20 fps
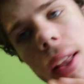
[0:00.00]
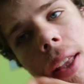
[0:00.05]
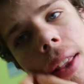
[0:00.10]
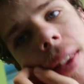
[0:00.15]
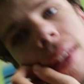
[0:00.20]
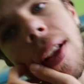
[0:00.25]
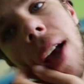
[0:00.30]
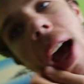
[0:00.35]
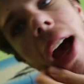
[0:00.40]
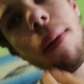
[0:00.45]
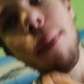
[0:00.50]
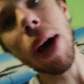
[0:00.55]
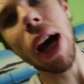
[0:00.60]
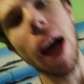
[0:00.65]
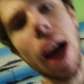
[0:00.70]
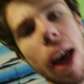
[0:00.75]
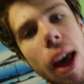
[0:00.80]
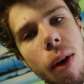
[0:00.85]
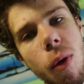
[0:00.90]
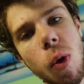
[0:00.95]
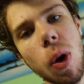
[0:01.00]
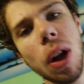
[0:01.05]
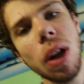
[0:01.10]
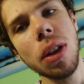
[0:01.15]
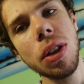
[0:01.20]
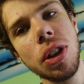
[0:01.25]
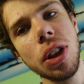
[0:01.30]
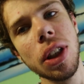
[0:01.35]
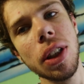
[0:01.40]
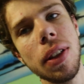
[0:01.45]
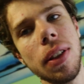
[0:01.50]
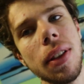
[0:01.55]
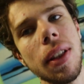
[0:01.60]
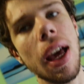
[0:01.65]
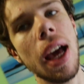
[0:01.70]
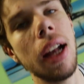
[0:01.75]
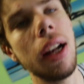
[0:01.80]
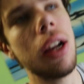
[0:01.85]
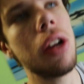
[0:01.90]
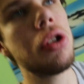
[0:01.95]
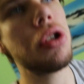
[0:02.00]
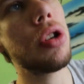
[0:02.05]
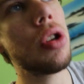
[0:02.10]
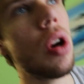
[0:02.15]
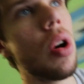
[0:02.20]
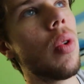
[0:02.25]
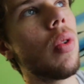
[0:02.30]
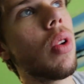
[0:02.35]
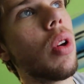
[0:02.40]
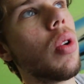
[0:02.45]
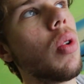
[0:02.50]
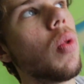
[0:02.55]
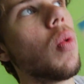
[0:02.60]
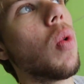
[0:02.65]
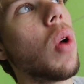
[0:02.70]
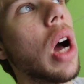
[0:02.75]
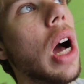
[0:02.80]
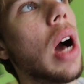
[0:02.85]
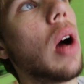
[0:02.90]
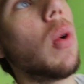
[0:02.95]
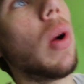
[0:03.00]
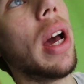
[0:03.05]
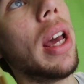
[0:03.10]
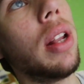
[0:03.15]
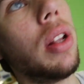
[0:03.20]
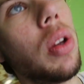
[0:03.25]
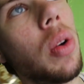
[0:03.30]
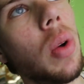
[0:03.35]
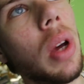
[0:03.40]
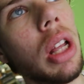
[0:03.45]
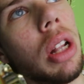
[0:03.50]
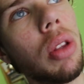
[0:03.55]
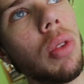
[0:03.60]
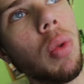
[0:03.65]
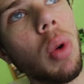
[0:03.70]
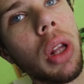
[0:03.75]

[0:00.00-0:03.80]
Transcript: This time I will just kind of show you how I do it,